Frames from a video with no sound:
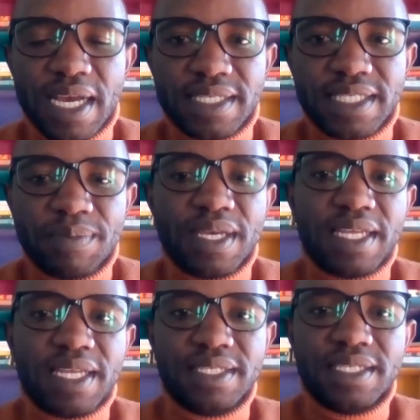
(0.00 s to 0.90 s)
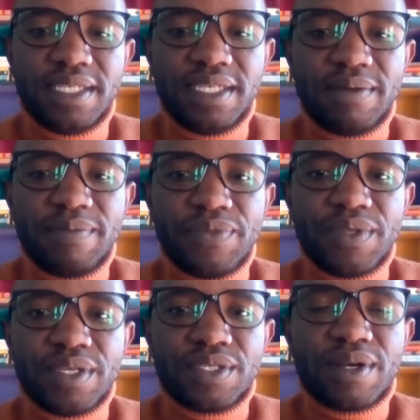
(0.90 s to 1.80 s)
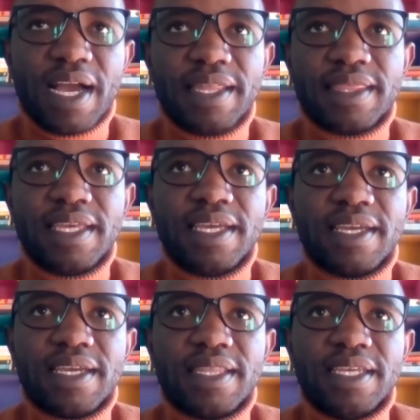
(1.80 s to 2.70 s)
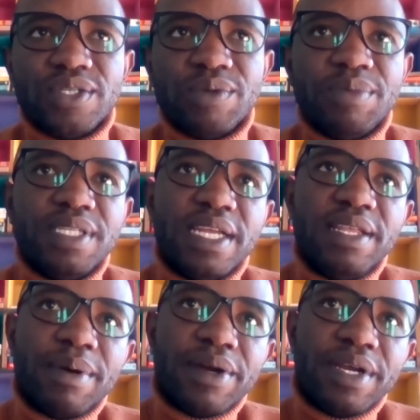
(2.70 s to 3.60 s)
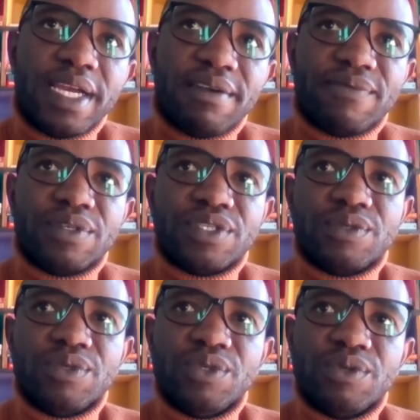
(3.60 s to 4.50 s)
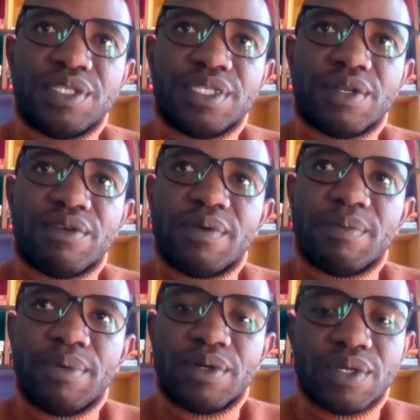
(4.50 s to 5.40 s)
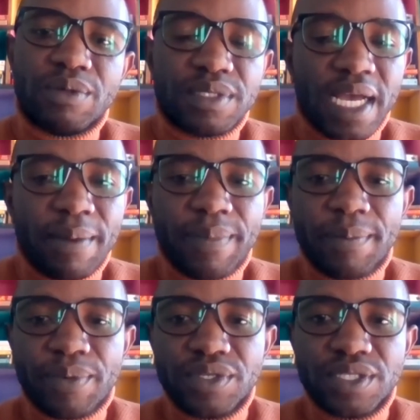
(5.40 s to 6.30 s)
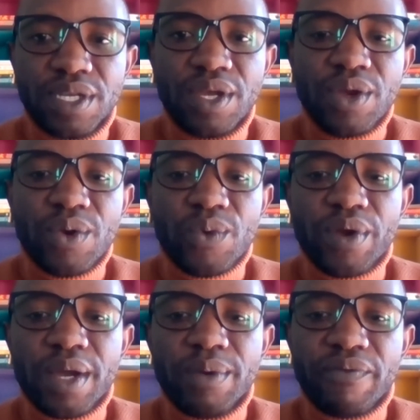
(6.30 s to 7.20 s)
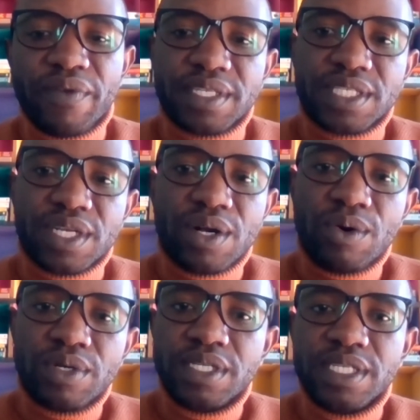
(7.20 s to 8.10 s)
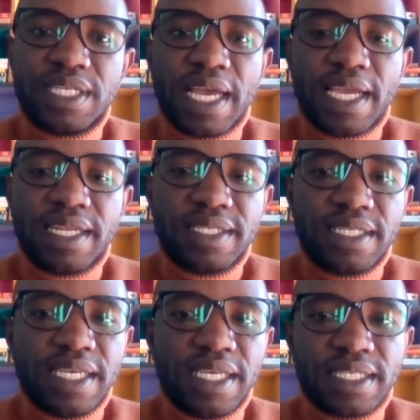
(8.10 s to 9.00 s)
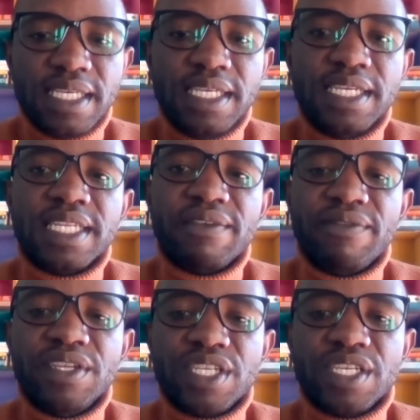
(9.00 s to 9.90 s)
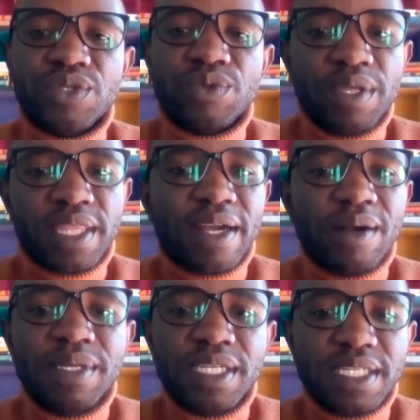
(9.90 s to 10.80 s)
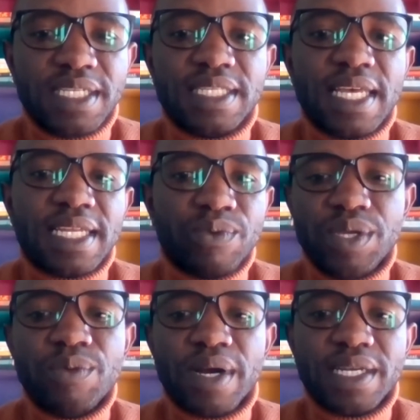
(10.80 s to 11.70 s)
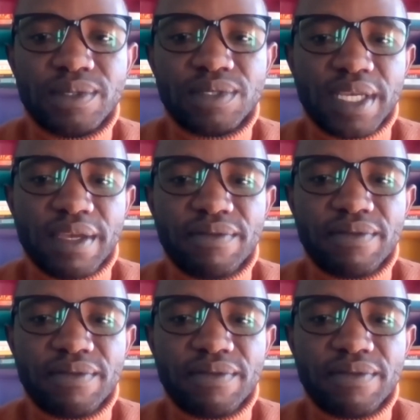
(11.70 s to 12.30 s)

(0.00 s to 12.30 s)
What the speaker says: accept that easily. So I think there should be deliberate efforts to use sort of a bottoms-up approach, where we first co-design CSE interventions with the communities that we want to save.